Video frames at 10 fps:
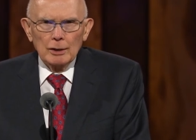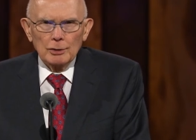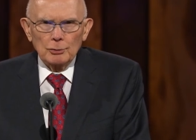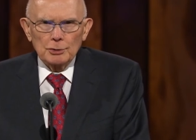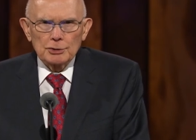
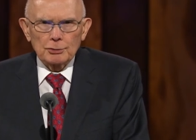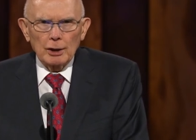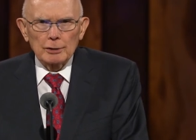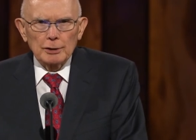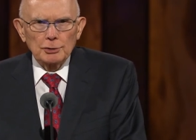To his
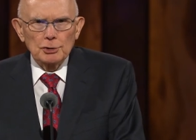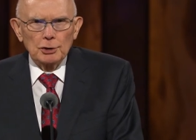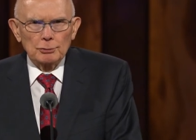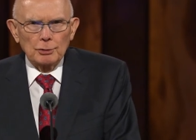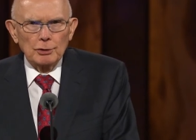struggling
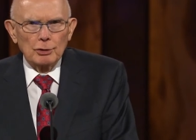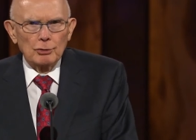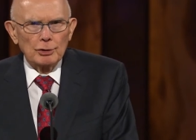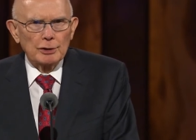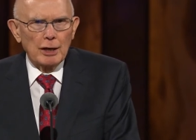children, the
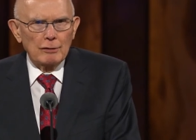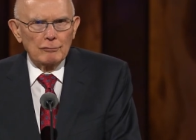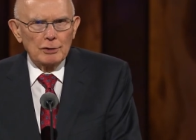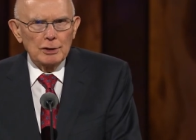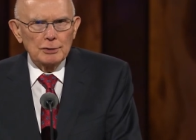Lord
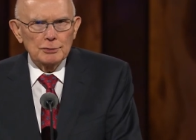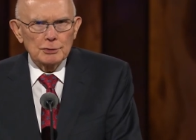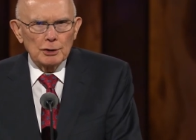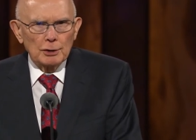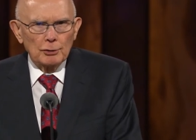gave
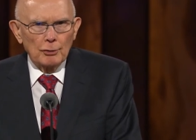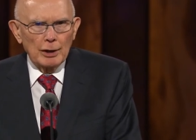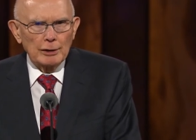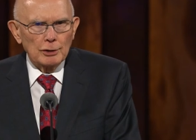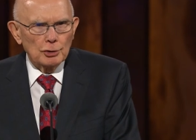these
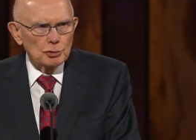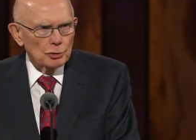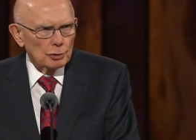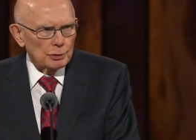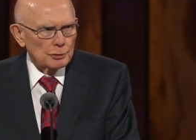great
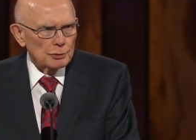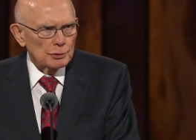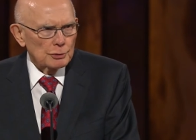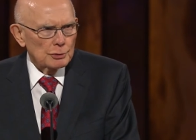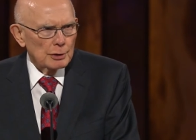
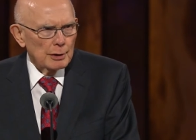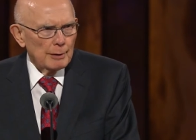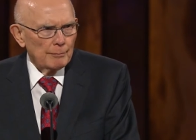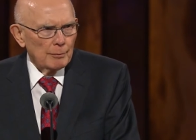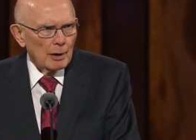assurances
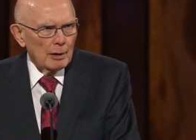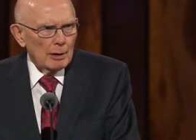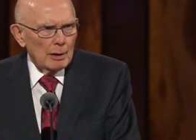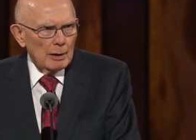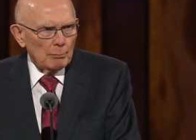
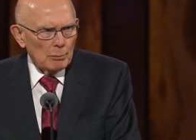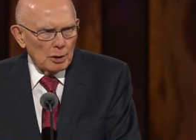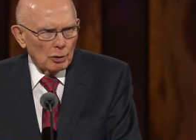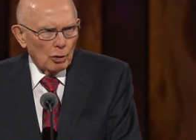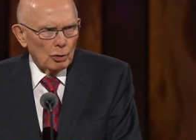
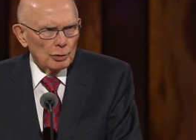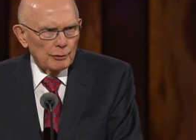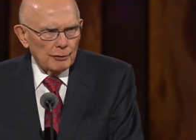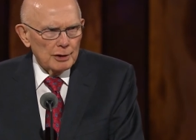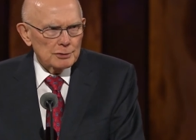
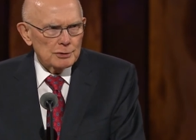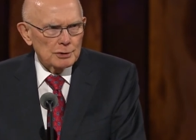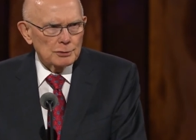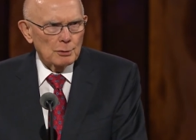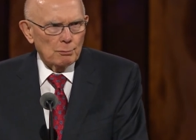Behold, this
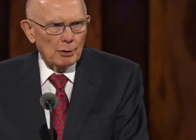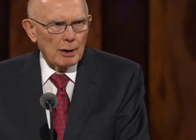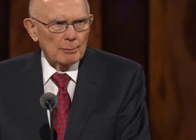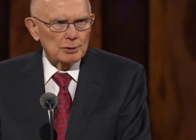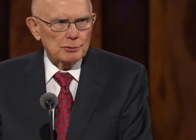is the
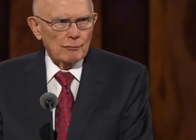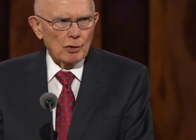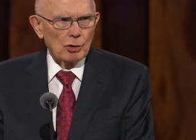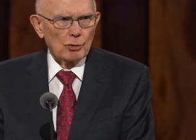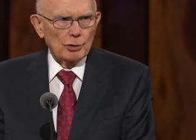promise of
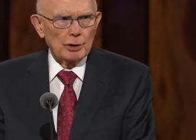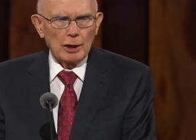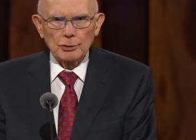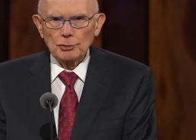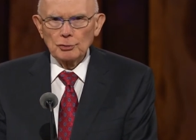the Lord
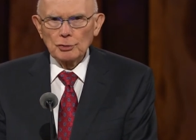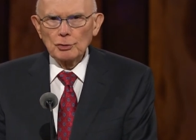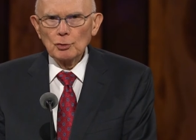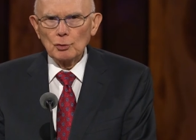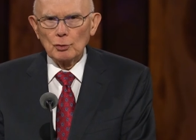unto
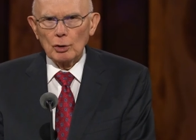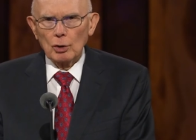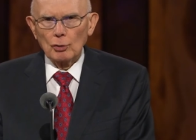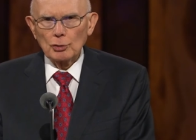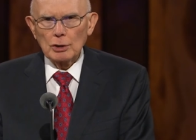you,
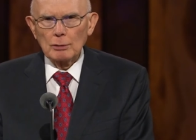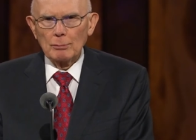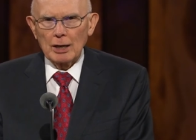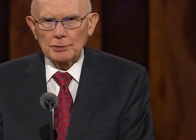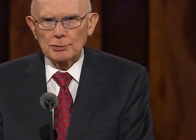O ye
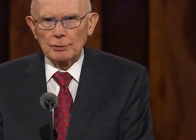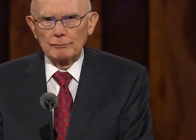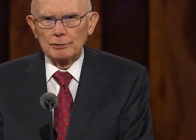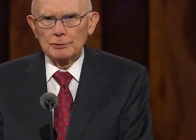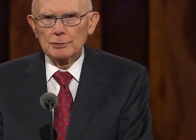my
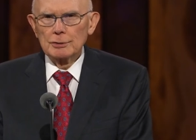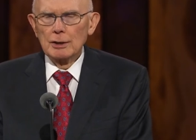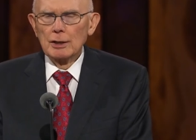servants.